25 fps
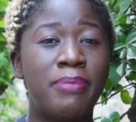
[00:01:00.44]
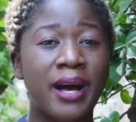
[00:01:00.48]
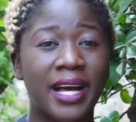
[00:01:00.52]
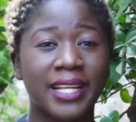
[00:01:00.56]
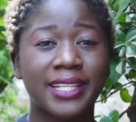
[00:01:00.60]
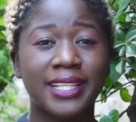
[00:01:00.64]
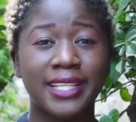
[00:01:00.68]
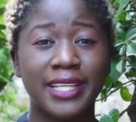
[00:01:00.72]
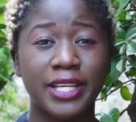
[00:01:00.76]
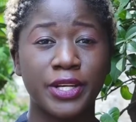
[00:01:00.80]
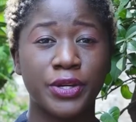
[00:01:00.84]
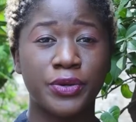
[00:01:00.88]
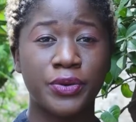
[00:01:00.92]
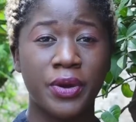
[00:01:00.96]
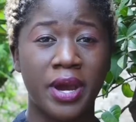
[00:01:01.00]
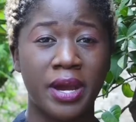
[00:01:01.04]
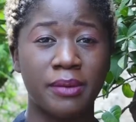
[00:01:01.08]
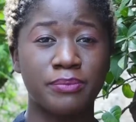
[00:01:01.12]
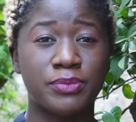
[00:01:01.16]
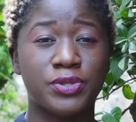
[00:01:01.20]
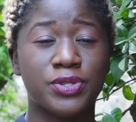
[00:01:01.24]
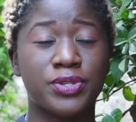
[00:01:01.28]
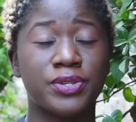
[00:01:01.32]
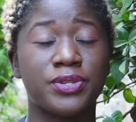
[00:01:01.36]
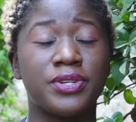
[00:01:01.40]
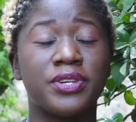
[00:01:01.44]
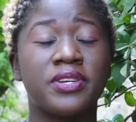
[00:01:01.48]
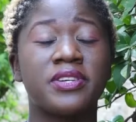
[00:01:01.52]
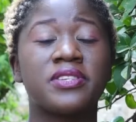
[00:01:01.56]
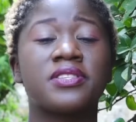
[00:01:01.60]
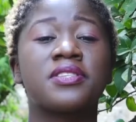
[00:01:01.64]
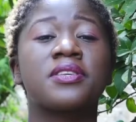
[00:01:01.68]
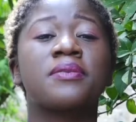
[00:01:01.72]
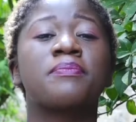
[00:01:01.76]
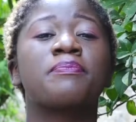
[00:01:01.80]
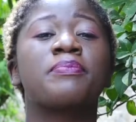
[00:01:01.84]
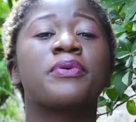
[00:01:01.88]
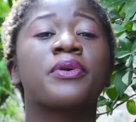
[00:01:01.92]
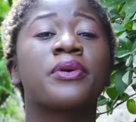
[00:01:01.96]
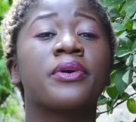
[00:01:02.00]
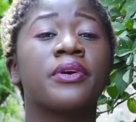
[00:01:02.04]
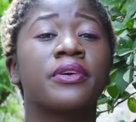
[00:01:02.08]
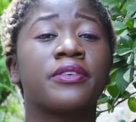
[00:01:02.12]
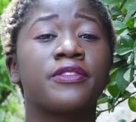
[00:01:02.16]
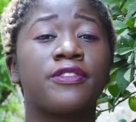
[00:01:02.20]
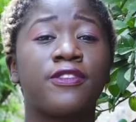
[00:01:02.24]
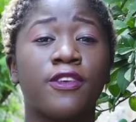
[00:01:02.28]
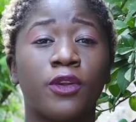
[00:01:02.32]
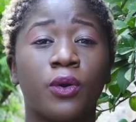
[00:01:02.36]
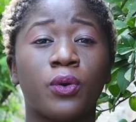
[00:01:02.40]
Battling cramps nursing
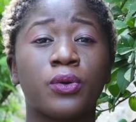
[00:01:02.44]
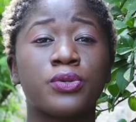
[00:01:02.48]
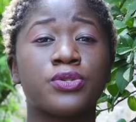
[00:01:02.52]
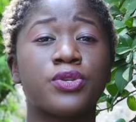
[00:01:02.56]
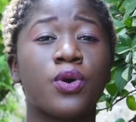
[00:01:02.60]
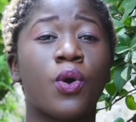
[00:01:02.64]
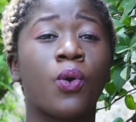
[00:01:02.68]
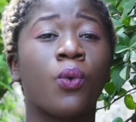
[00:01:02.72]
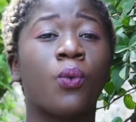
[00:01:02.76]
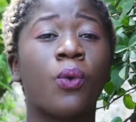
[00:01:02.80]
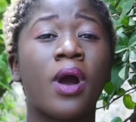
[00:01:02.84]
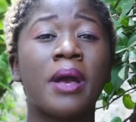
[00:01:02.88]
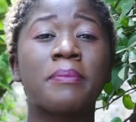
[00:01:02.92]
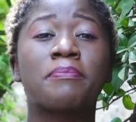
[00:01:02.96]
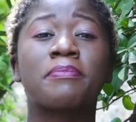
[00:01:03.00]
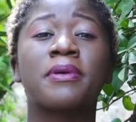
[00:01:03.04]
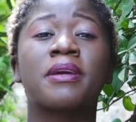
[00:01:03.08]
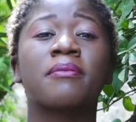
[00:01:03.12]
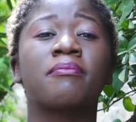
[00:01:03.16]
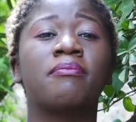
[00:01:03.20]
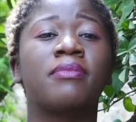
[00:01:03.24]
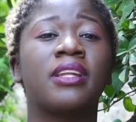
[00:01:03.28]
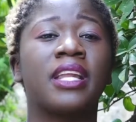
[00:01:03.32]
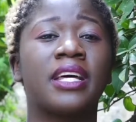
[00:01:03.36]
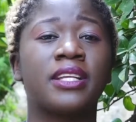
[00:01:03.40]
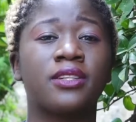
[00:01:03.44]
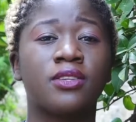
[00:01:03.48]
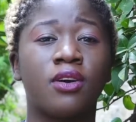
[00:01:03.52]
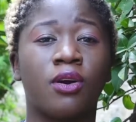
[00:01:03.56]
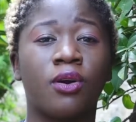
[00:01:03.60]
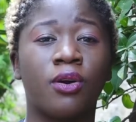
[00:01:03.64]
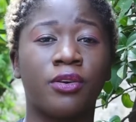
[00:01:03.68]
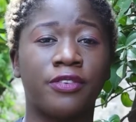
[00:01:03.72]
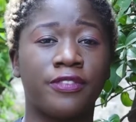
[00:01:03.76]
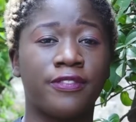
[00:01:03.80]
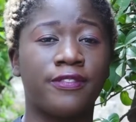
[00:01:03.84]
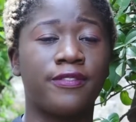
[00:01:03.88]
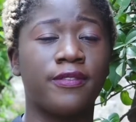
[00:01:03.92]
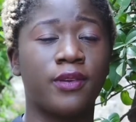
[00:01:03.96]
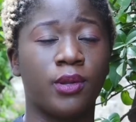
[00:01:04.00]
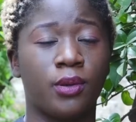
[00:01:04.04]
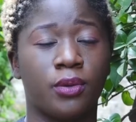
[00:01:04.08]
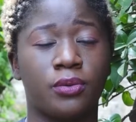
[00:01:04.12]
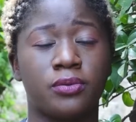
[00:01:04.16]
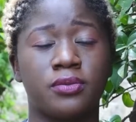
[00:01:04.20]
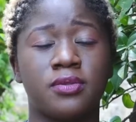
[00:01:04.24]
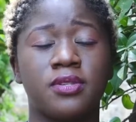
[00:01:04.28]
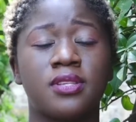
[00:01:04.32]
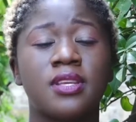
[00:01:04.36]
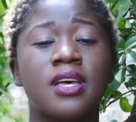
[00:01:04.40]
period flows or wiping blood off
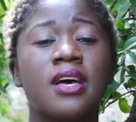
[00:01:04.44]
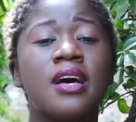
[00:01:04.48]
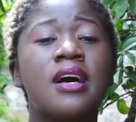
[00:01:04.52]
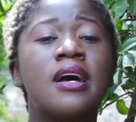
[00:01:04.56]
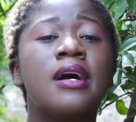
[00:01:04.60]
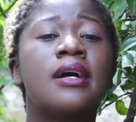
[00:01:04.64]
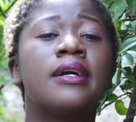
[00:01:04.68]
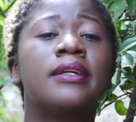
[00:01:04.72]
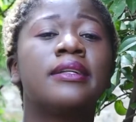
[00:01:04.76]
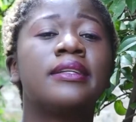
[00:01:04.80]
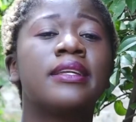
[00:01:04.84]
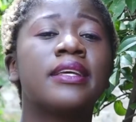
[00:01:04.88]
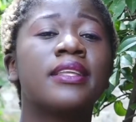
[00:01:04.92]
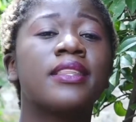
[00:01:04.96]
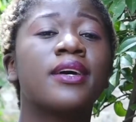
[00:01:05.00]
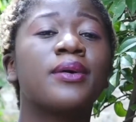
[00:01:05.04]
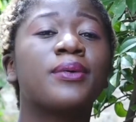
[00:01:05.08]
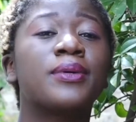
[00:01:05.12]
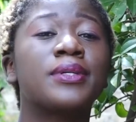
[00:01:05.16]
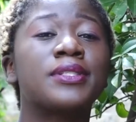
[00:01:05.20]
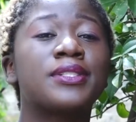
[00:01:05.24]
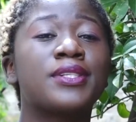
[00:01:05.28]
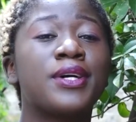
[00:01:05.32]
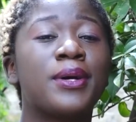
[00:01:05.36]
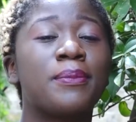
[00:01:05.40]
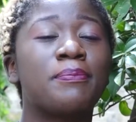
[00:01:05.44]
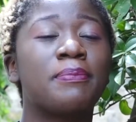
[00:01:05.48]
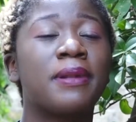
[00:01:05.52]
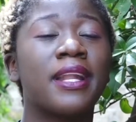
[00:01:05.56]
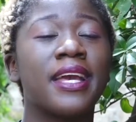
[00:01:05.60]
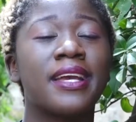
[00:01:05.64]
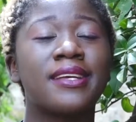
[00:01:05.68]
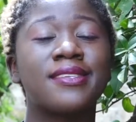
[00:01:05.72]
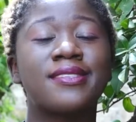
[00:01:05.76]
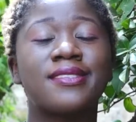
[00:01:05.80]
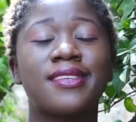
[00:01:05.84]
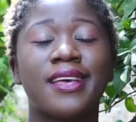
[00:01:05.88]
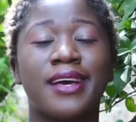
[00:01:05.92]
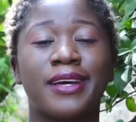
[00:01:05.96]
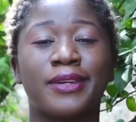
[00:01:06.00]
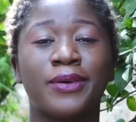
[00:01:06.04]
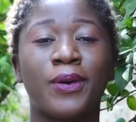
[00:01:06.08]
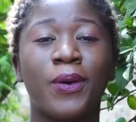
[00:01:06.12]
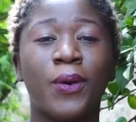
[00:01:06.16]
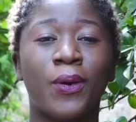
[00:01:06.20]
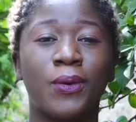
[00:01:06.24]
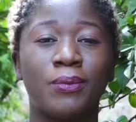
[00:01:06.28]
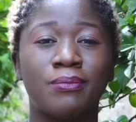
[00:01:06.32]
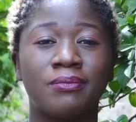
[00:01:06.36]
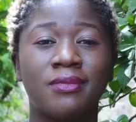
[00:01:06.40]
flows. Neither was her place at
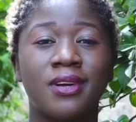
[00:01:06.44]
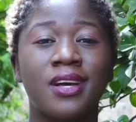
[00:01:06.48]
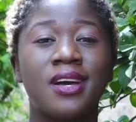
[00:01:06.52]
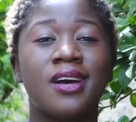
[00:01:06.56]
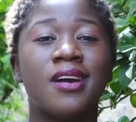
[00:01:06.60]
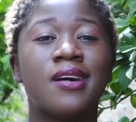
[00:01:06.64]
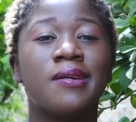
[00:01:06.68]
home.